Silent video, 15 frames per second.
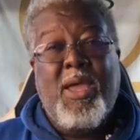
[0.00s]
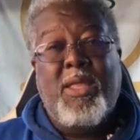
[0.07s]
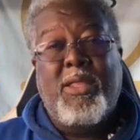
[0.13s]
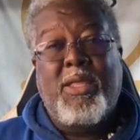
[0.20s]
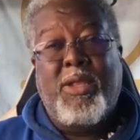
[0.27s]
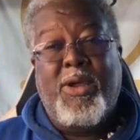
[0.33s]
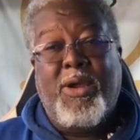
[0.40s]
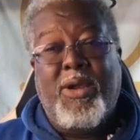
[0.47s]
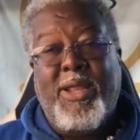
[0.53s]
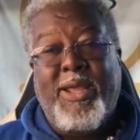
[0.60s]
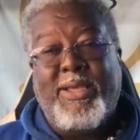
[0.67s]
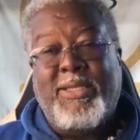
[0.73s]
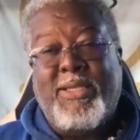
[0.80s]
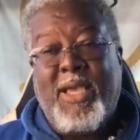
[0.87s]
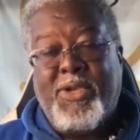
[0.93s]
And then our
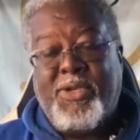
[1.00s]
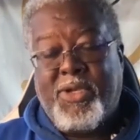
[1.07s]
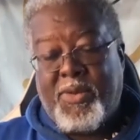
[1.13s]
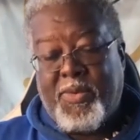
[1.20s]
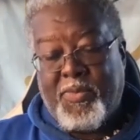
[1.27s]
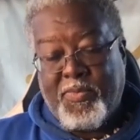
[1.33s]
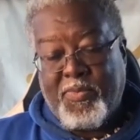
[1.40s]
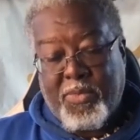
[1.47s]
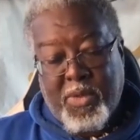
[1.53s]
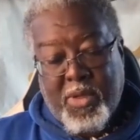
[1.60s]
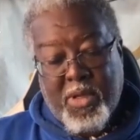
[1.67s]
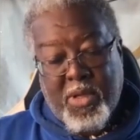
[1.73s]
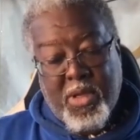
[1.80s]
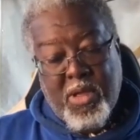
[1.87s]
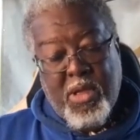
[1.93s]
next session,
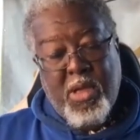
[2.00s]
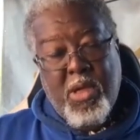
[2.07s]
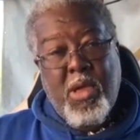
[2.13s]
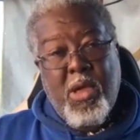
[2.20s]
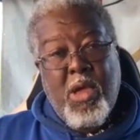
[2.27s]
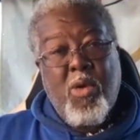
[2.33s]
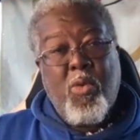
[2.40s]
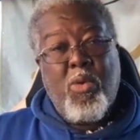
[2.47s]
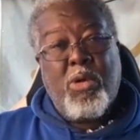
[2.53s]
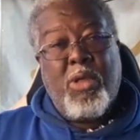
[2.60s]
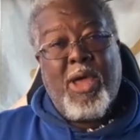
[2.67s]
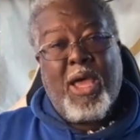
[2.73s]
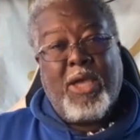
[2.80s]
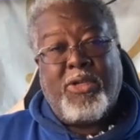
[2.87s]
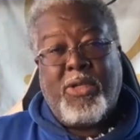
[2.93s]

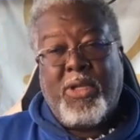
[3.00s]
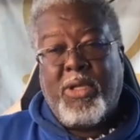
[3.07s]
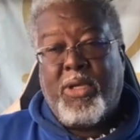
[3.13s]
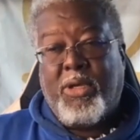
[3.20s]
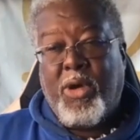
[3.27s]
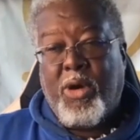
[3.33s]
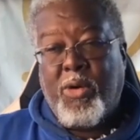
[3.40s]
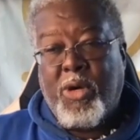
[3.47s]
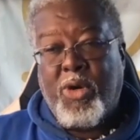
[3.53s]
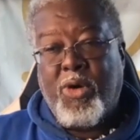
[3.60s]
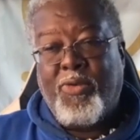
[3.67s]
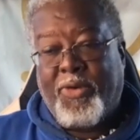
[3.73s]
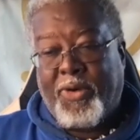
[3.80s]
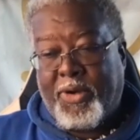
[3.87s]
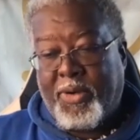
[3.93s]
we'll actually go
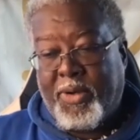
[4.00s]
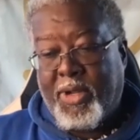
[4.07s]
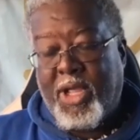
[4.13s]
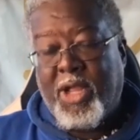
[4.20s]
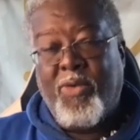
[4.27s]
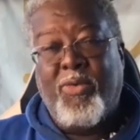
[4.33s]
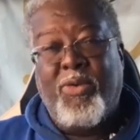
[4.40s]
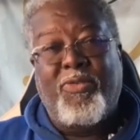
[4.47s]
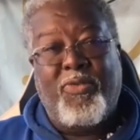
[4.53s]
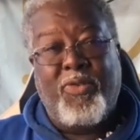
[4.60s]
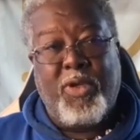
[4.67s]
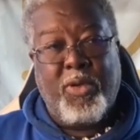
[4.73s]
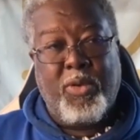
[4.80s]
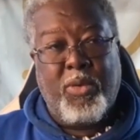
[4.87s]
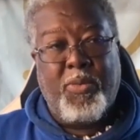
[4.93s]
over and
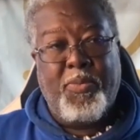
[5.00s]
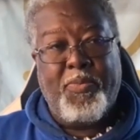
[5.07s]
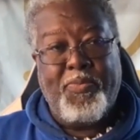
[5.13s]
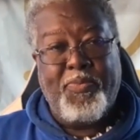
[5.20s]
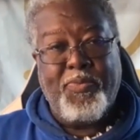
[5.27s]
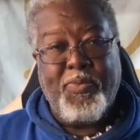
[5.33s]
review